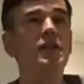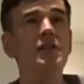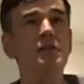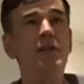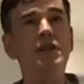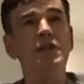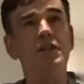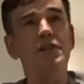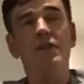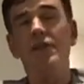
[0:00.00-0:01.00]
and
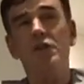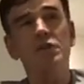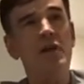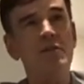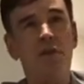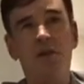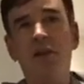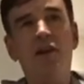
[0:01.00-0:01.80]
Spinsters, for those people